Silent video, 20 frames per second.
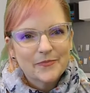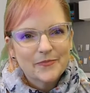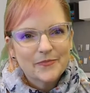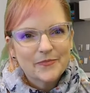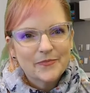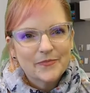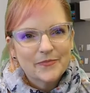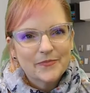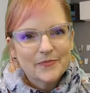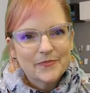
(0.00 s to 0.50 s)

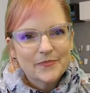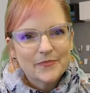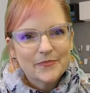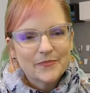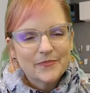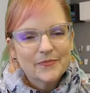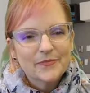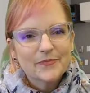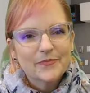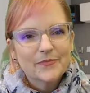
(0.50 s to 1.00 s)

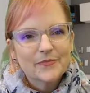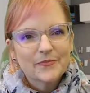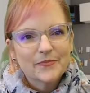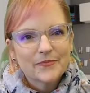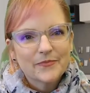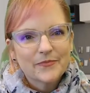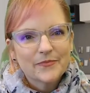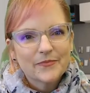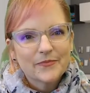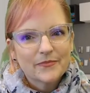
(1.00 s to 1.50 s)

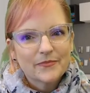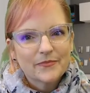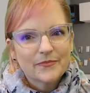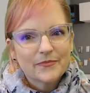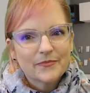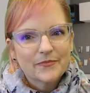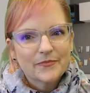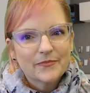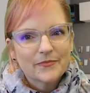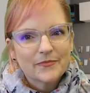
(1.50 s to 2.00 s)

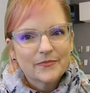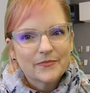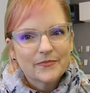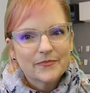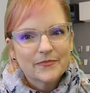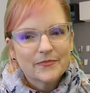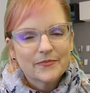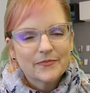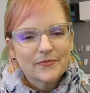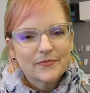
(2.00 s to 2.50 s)

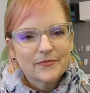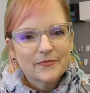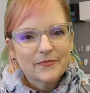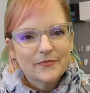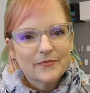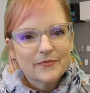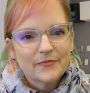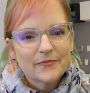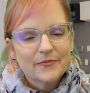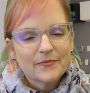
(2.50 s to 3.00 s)

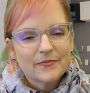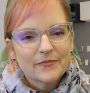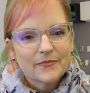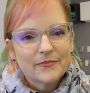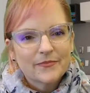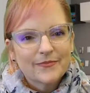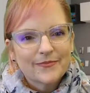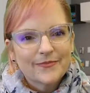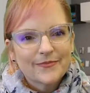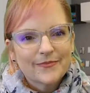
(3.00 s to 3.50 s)

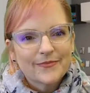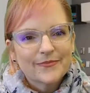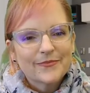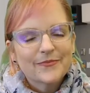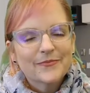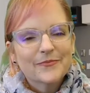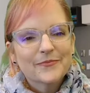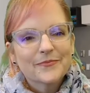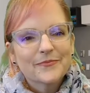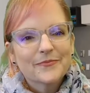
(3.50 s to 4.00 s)

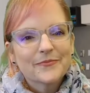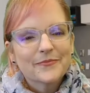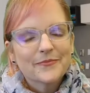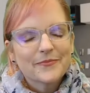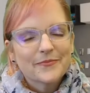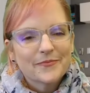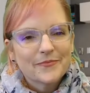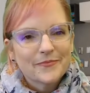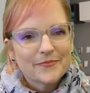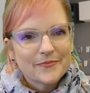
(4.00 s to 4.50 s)

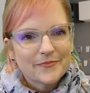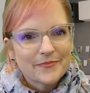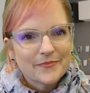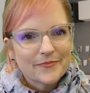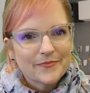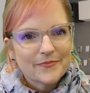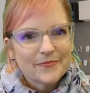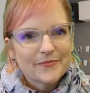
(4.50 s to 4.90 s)
(silent)